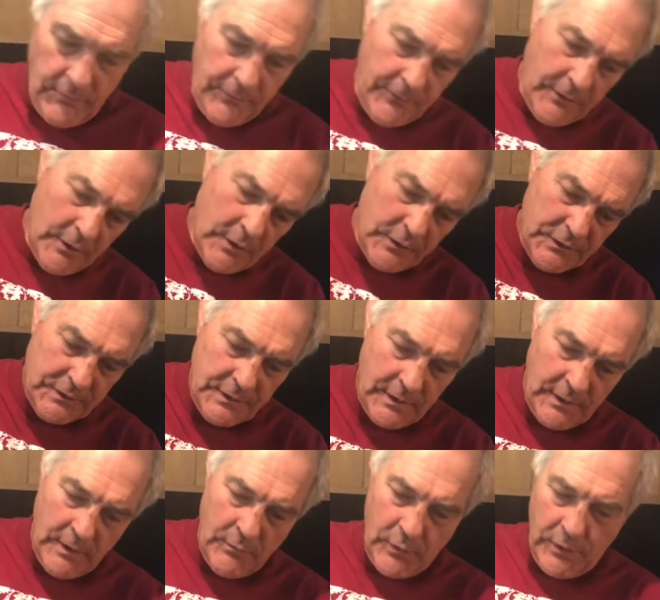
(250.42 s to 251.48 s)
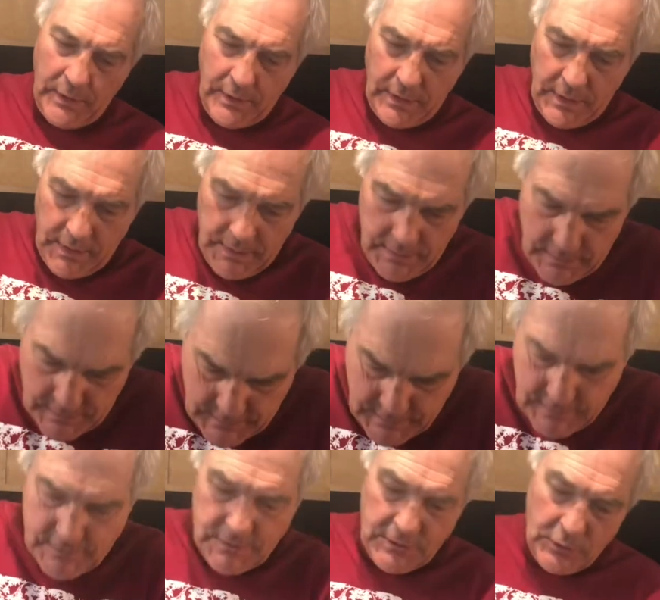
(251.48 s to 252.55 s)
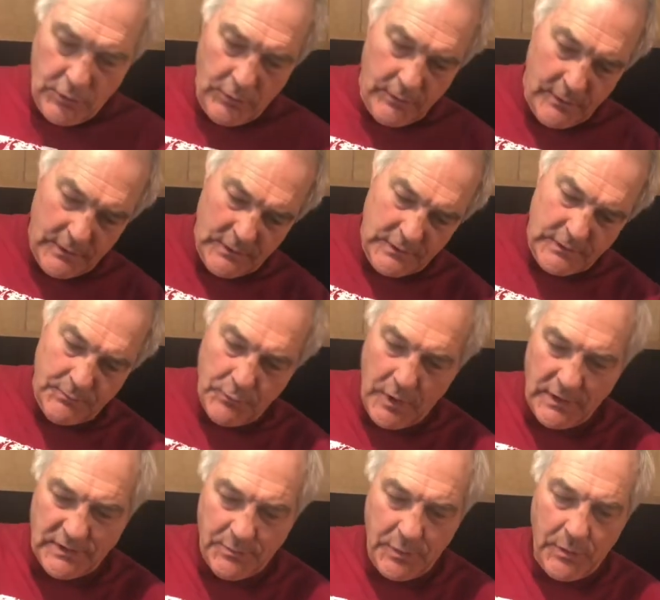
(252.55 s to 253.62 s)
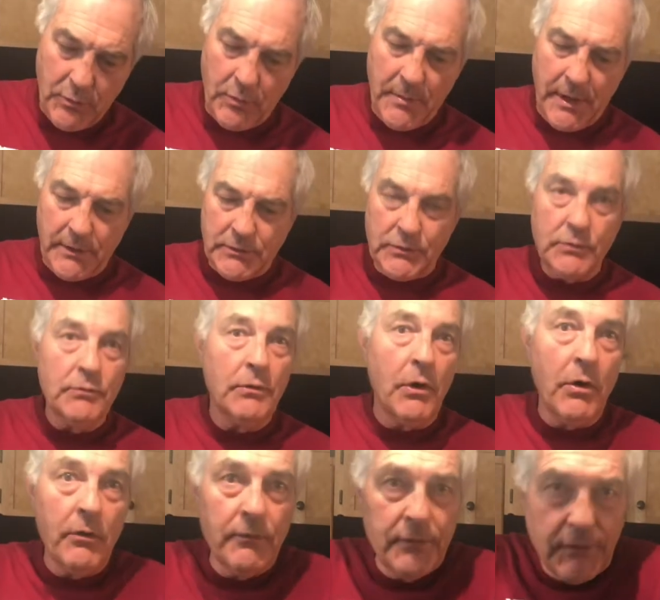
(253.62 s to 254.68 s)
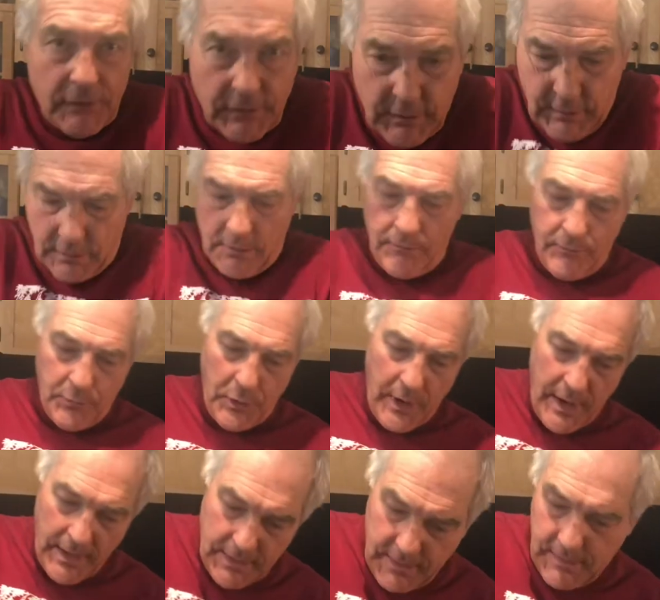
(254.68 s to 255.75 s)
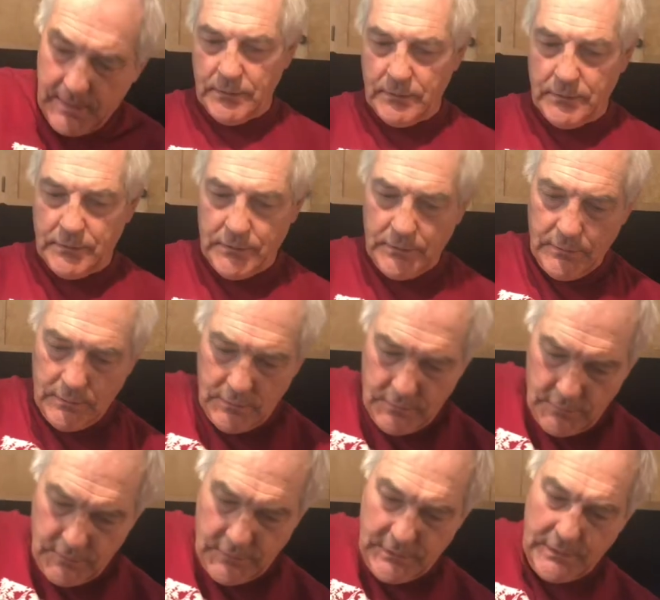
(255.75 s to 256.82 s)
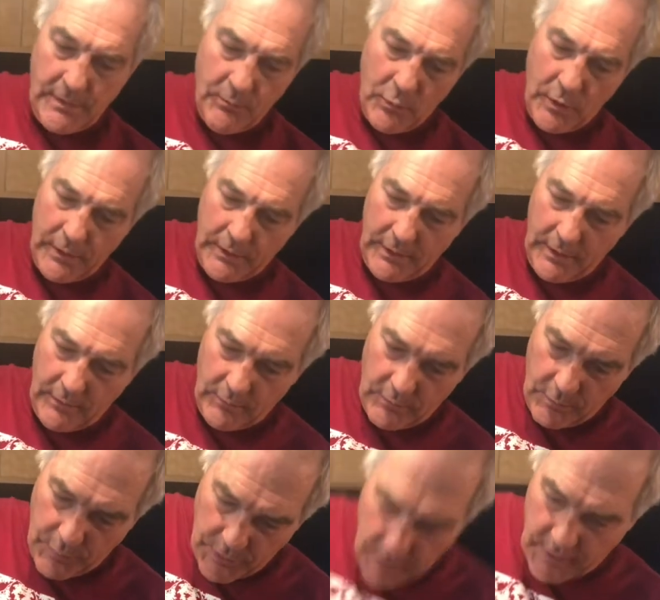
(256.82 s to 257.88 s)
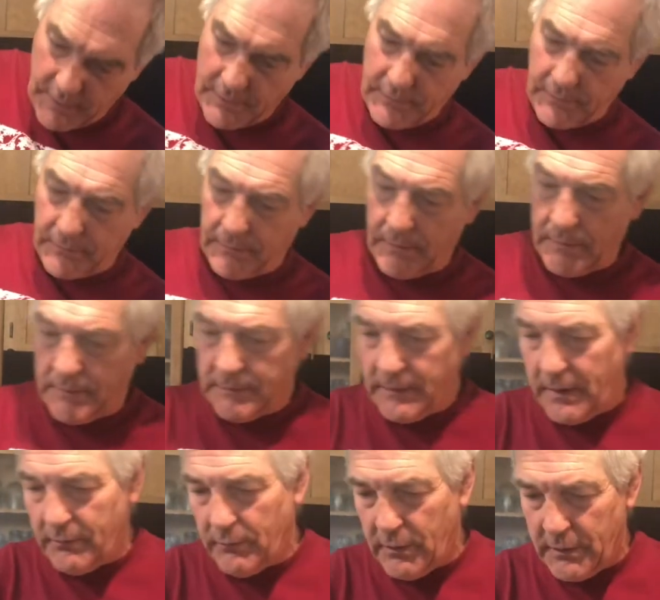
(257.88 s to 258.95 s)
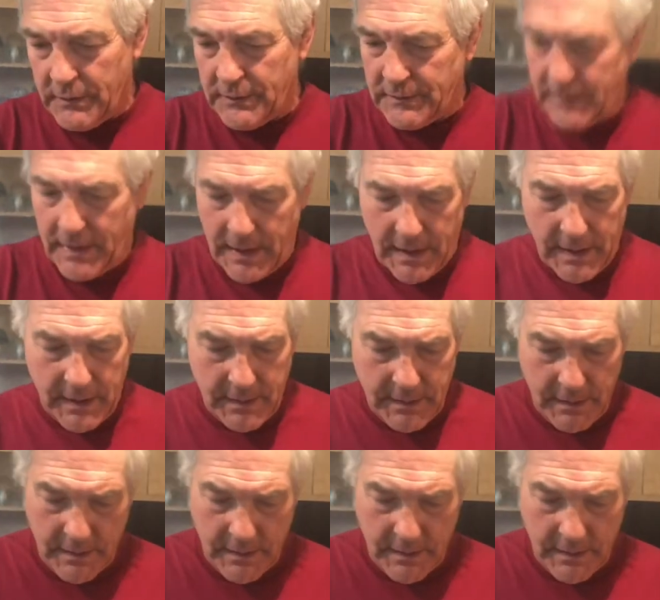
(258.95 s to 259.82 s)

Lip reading: first, and then we're going to cut it into 2. This recipe will make 2 loaves of bread. Do 2 somewhat equal parts, set one aside,